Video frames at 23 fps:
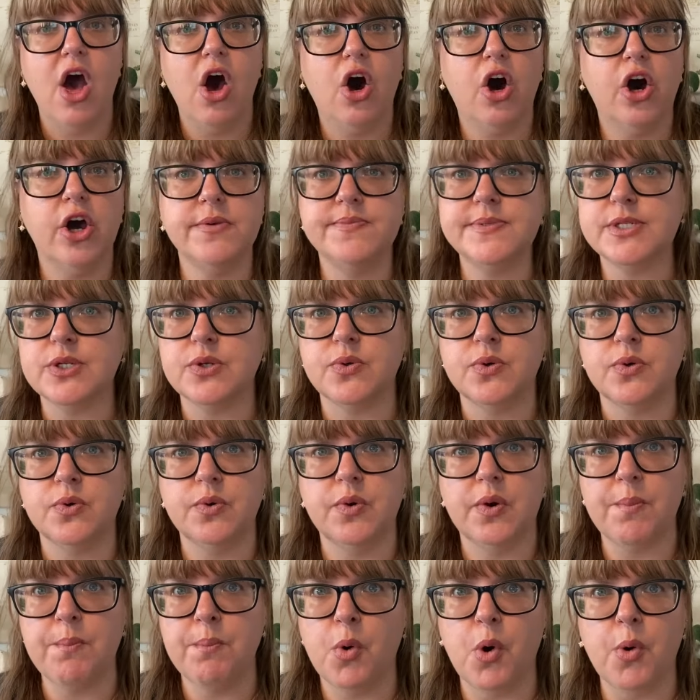
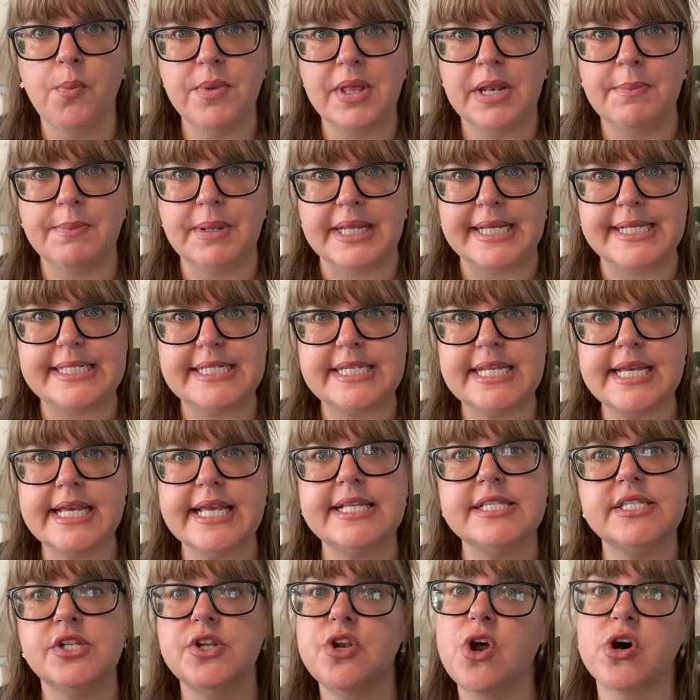homeschool more minimalistic,
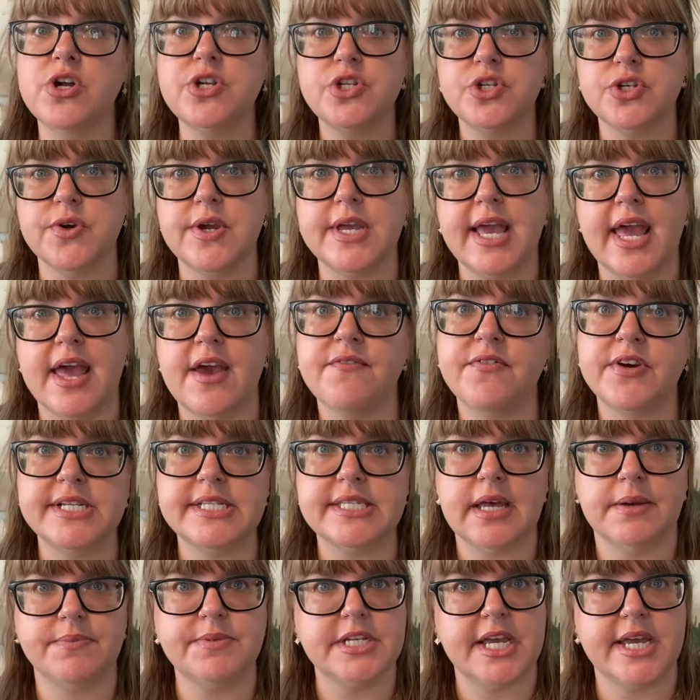is not doing every
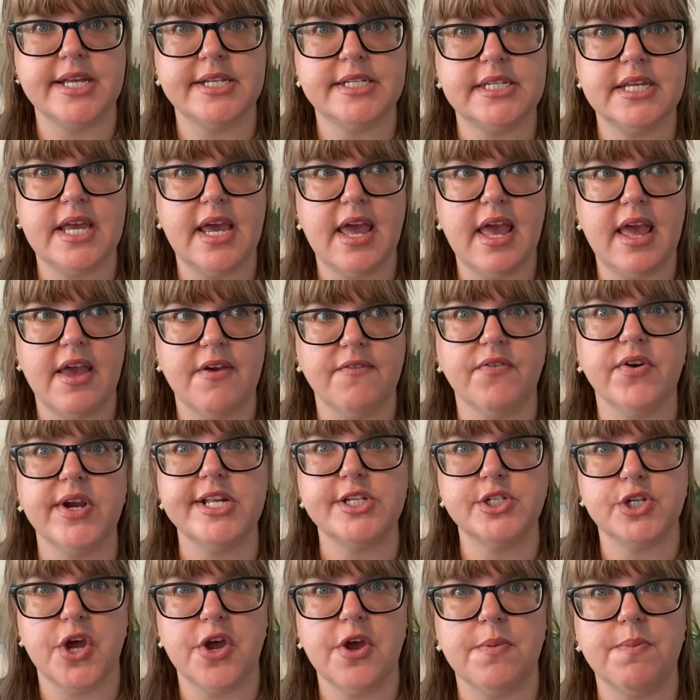subject every
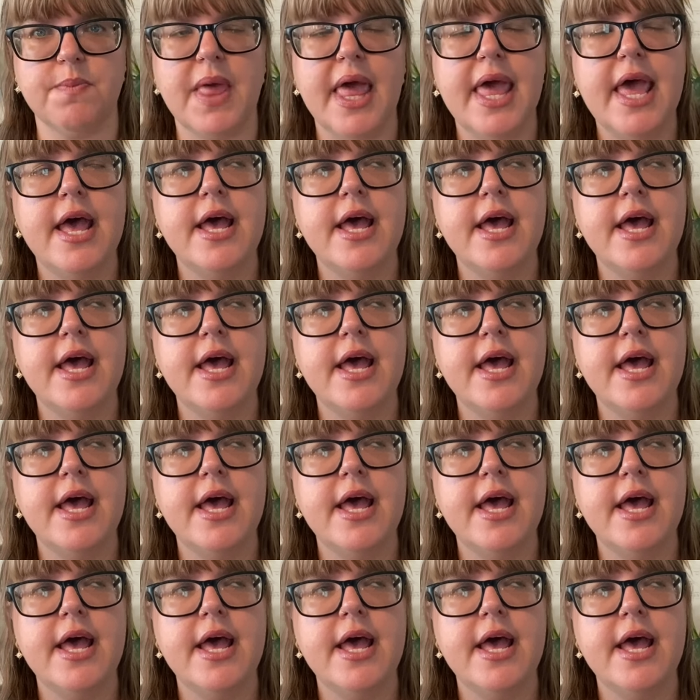term.